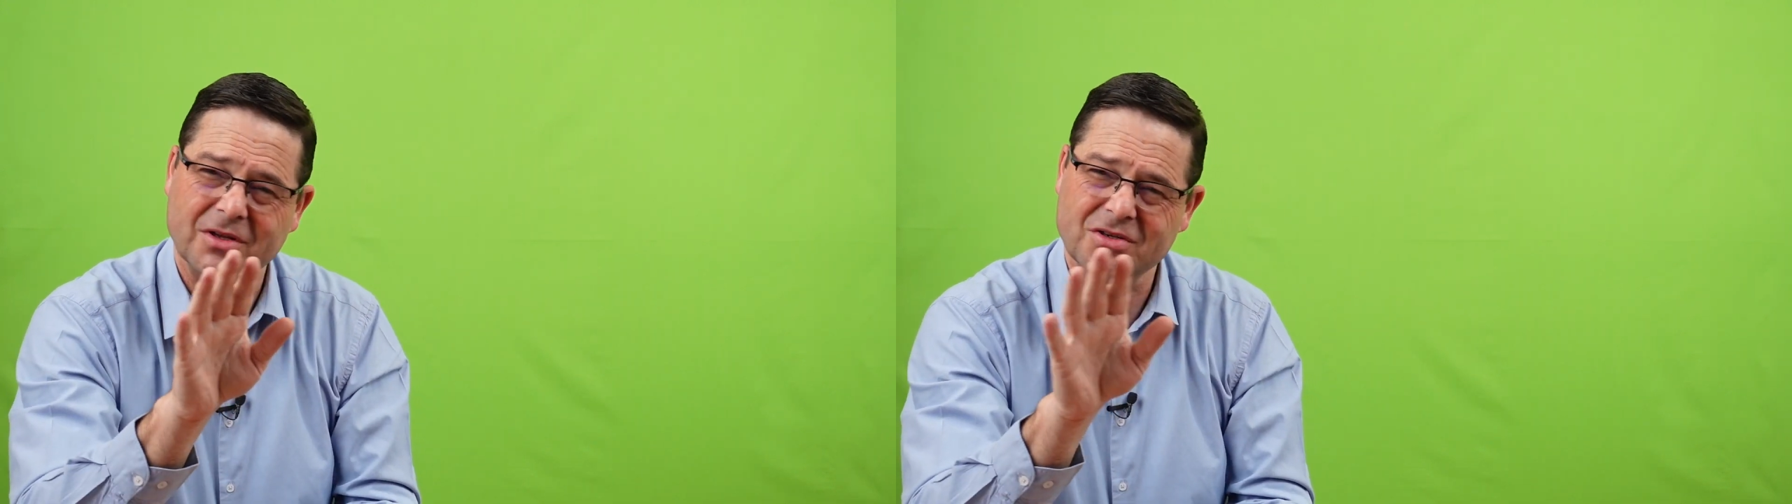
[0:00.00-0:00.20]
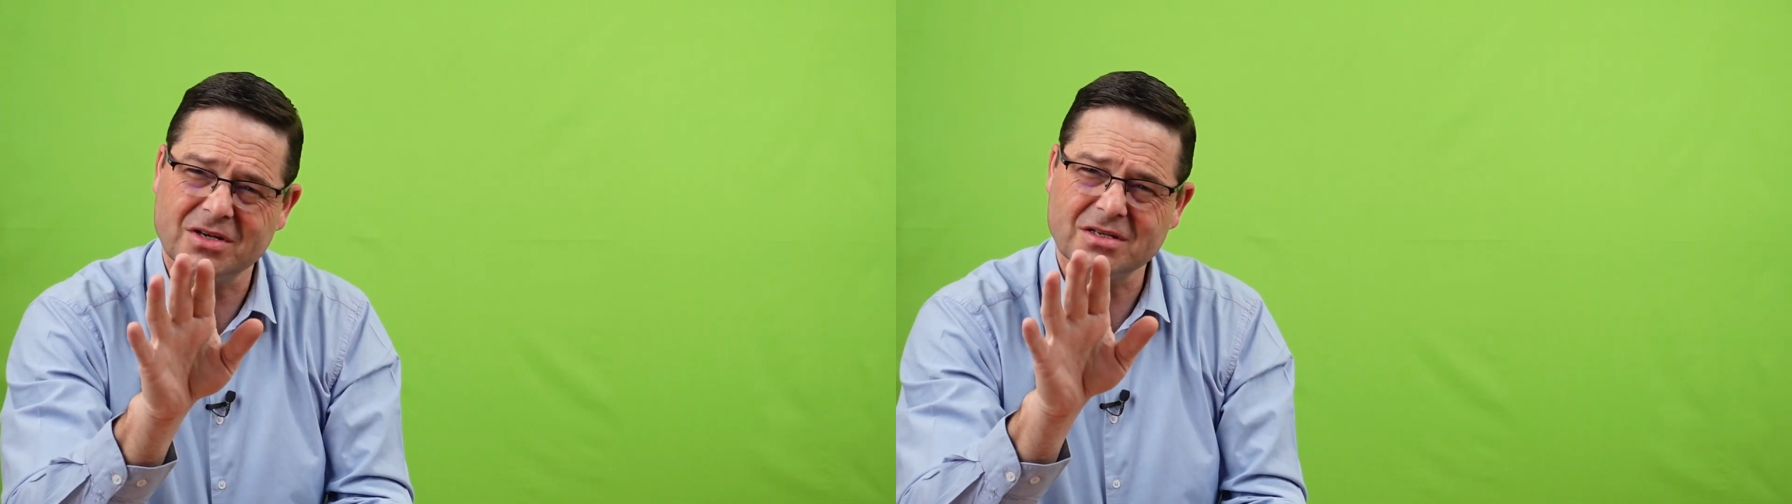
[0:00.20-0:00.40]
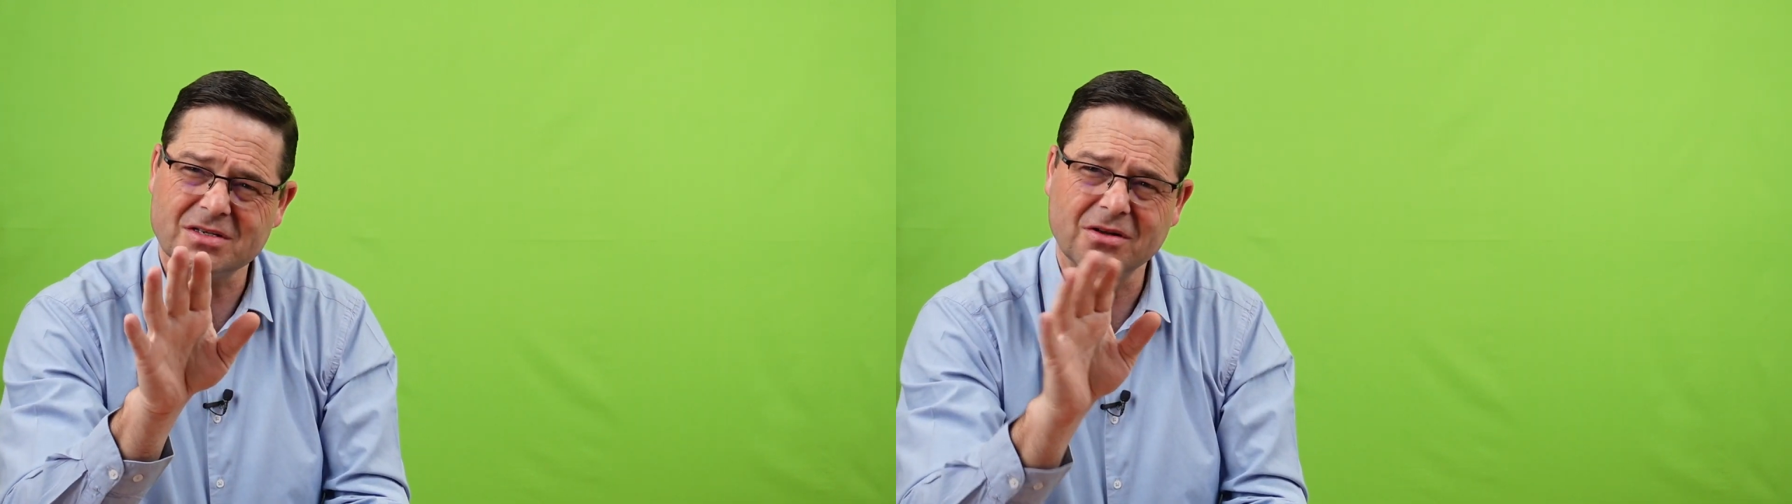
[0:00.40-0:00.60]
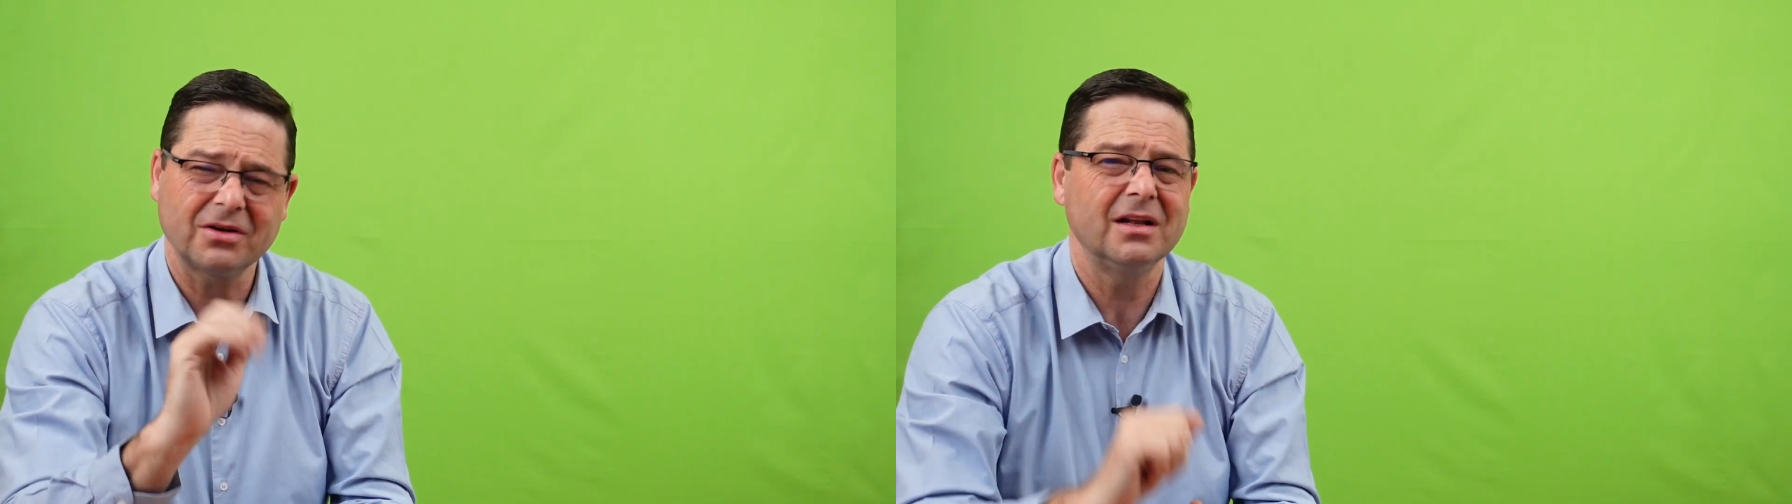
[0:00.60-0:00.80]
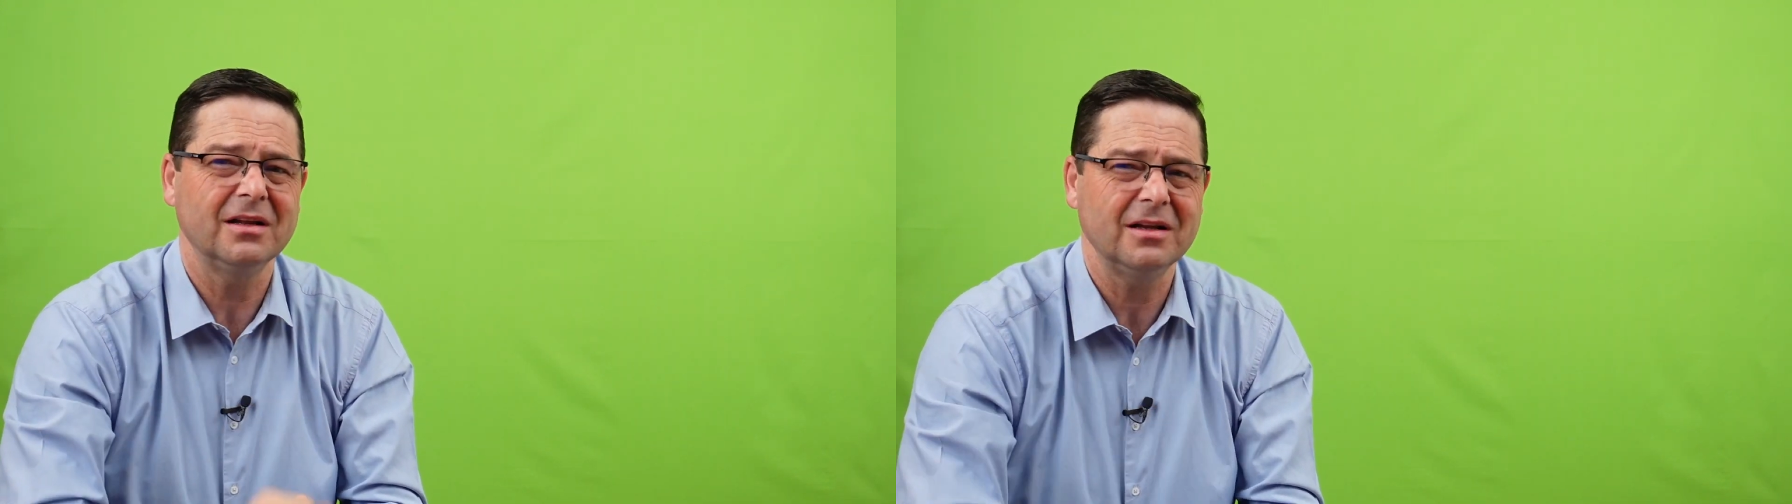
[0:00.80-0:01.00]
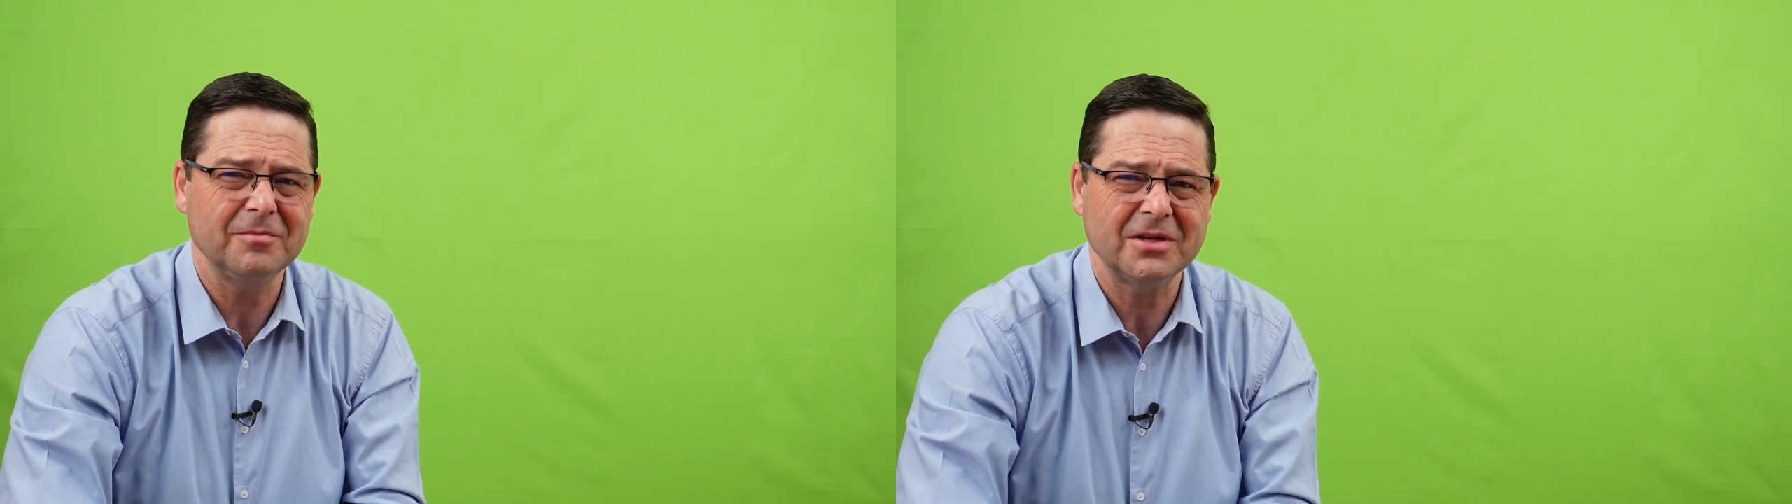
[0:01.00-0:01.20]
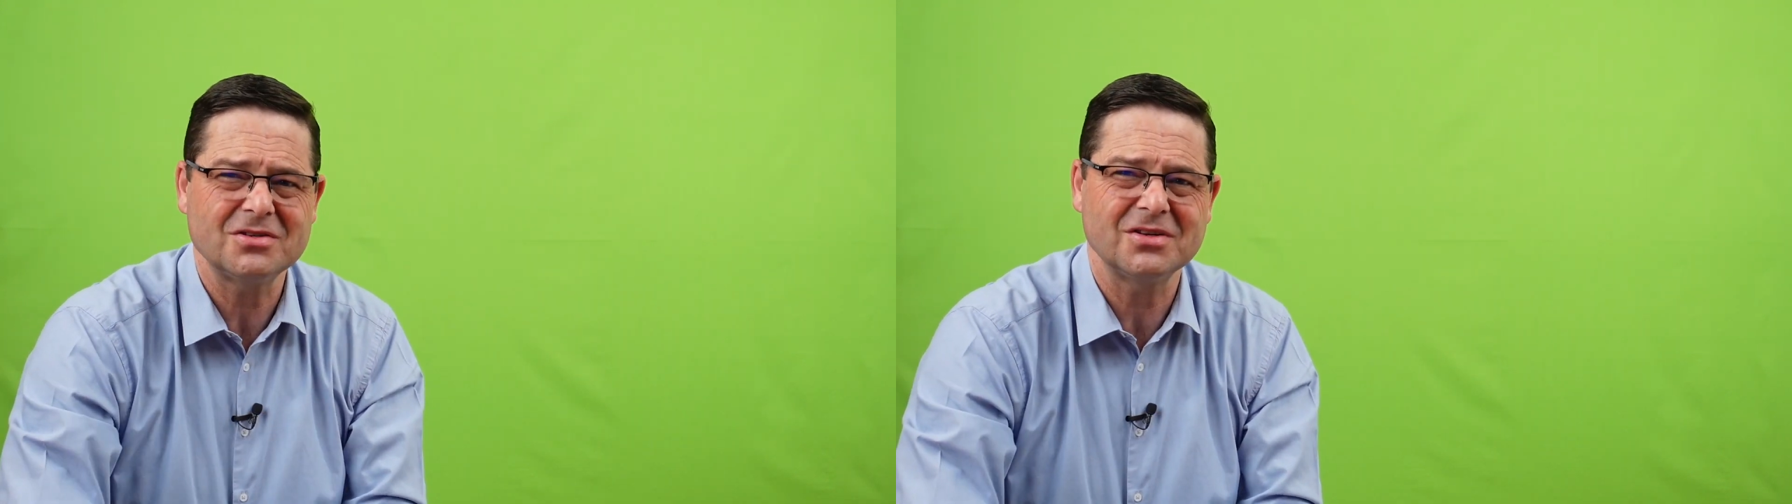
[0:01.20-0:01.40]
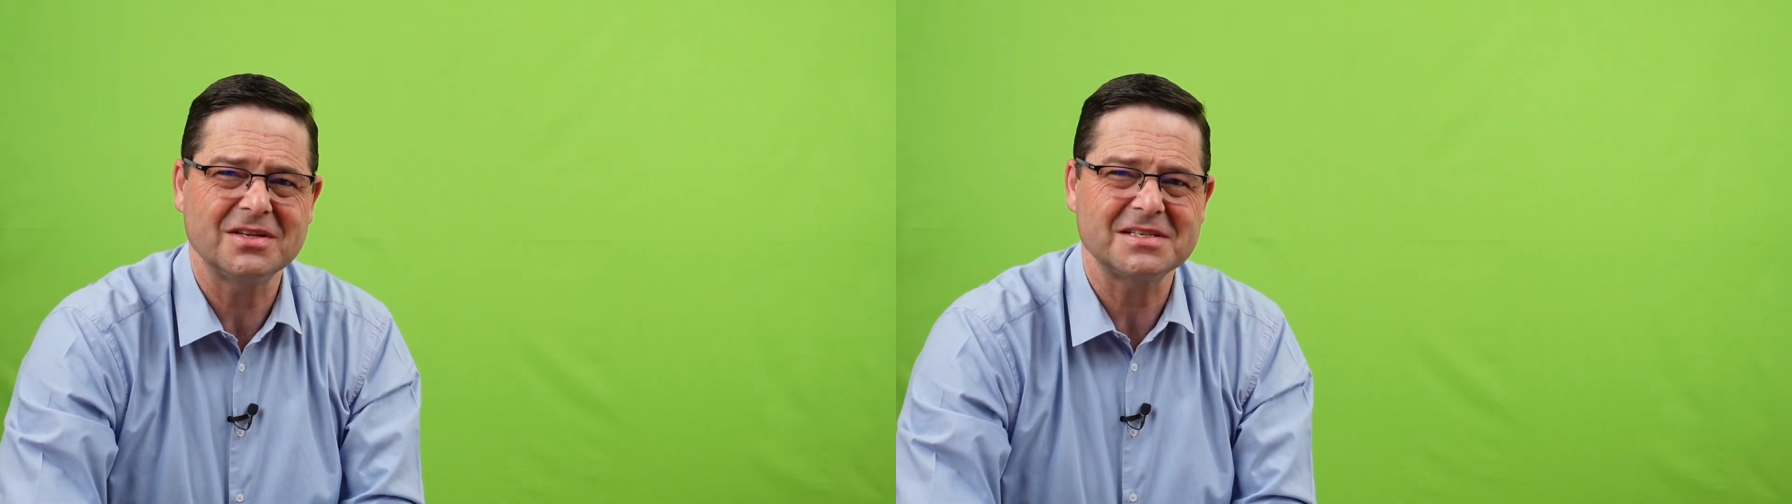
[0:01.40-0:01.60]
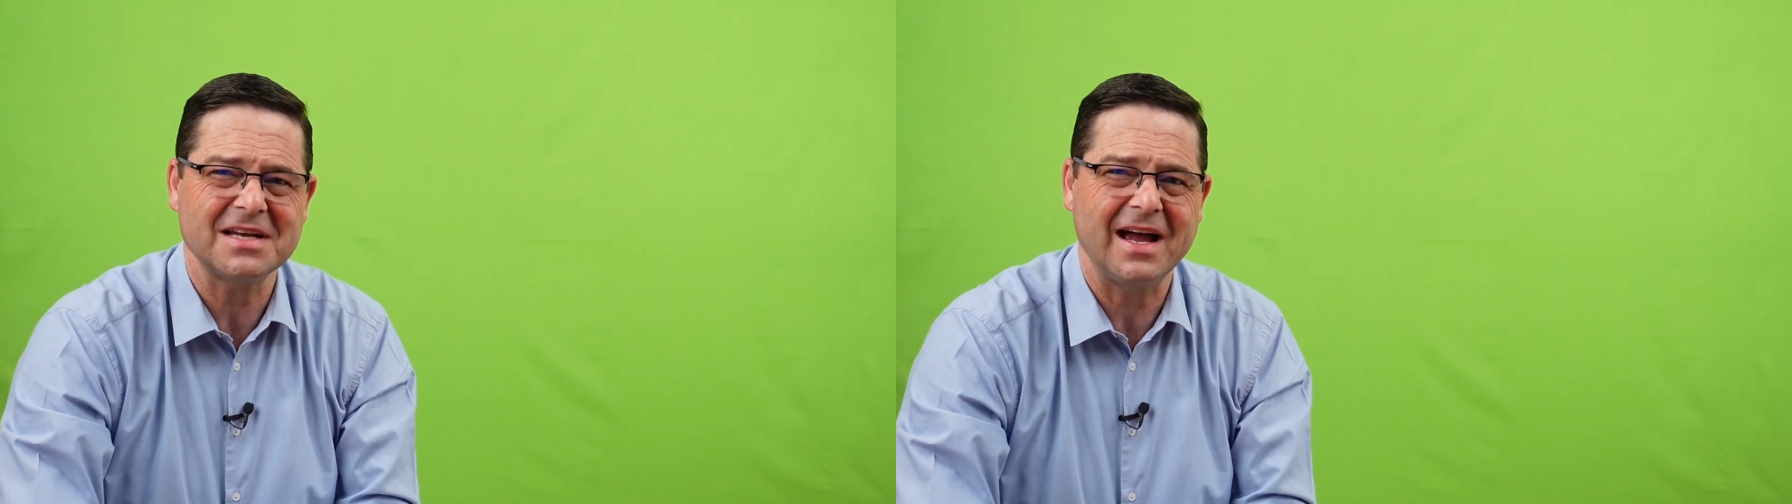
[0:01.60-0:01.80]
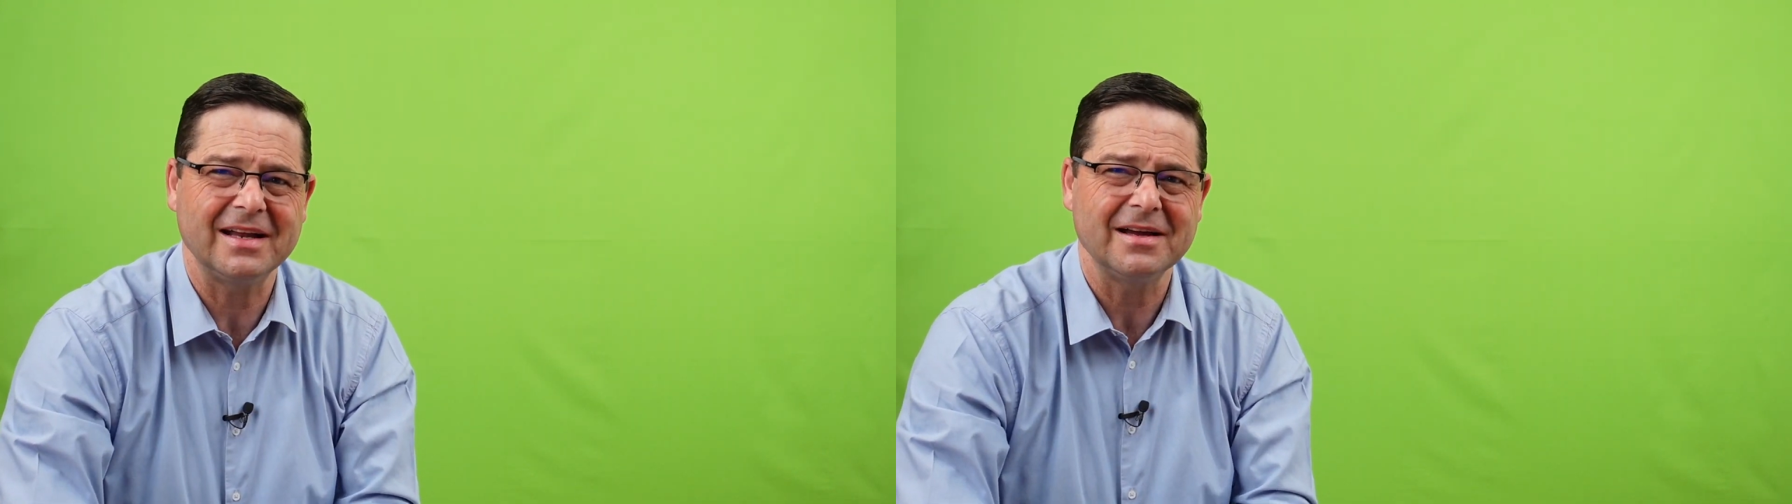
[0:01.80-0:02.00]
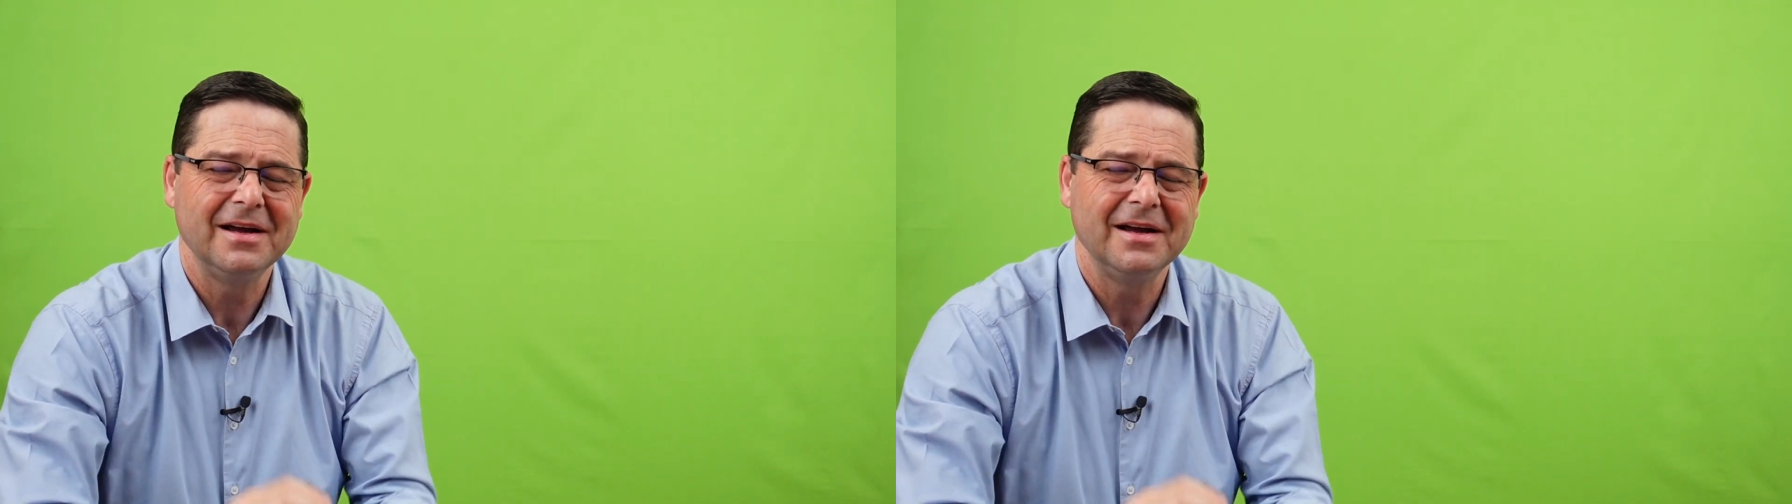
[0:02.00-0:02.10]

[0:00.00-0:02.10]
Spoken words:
just look a little bit to the side